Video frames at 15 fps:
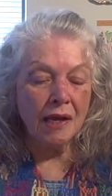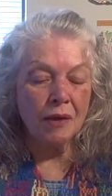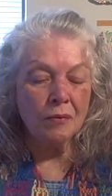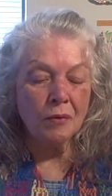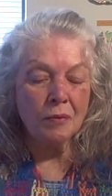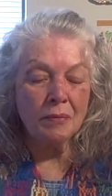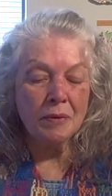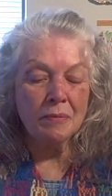It
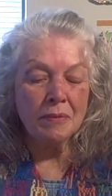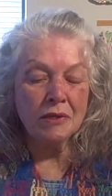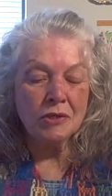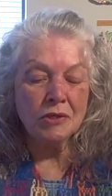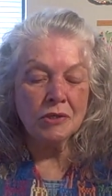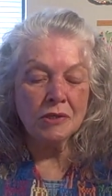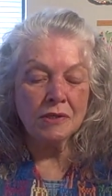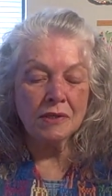will be
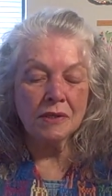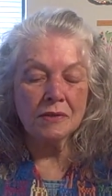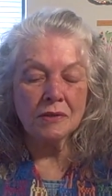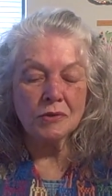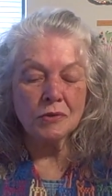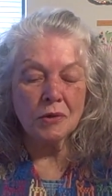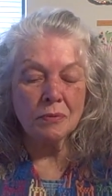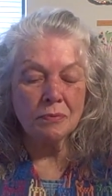mentioned that
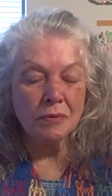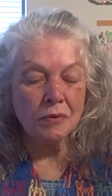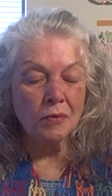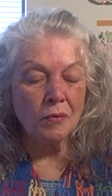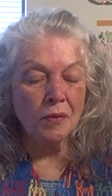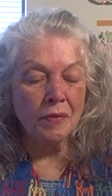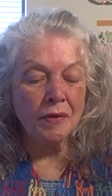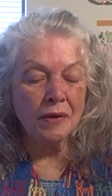the trumpet
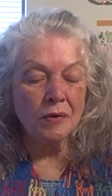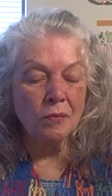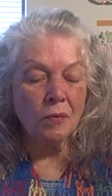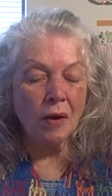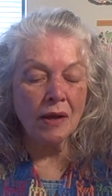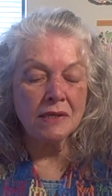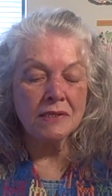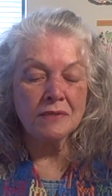will then
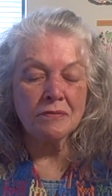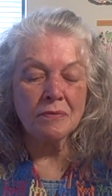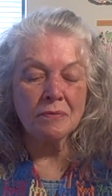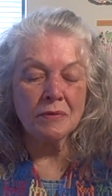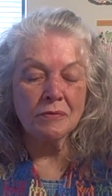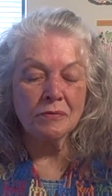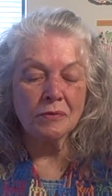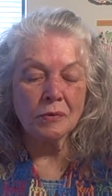rise
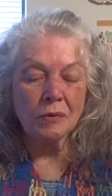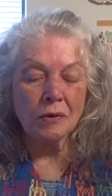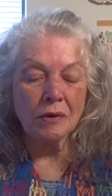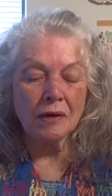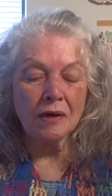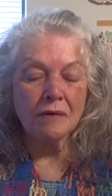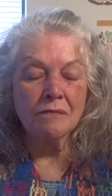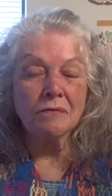from the
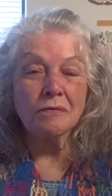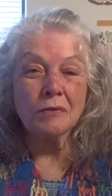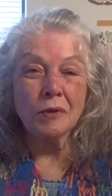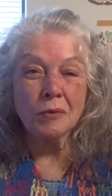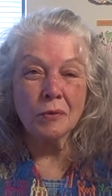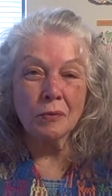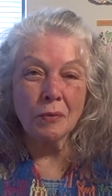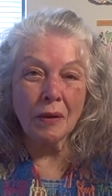floor and
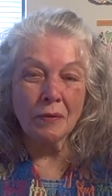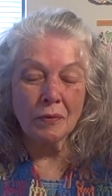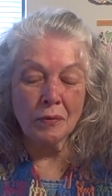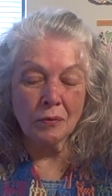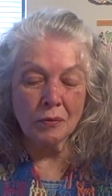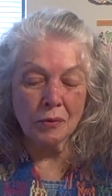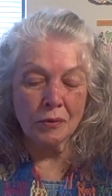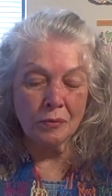float around the
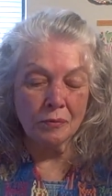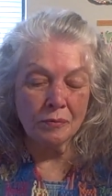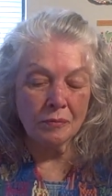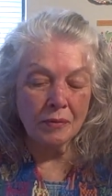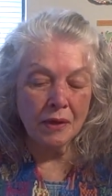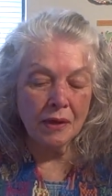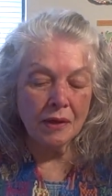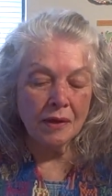room
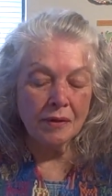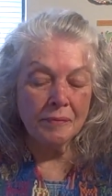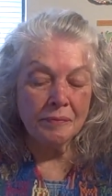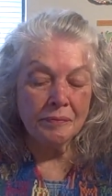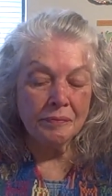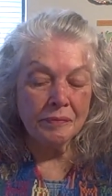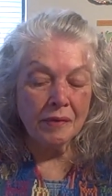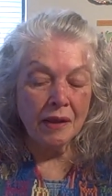
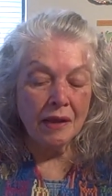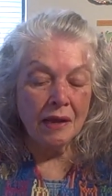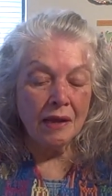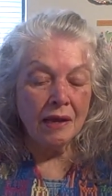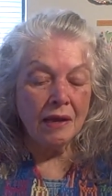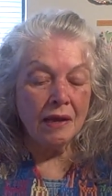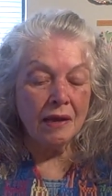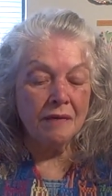
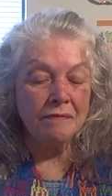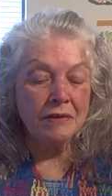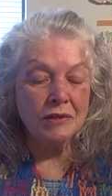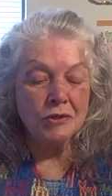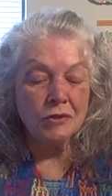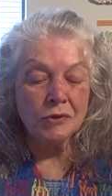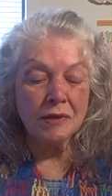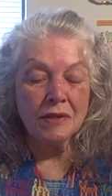
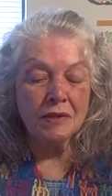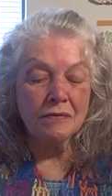Eventually,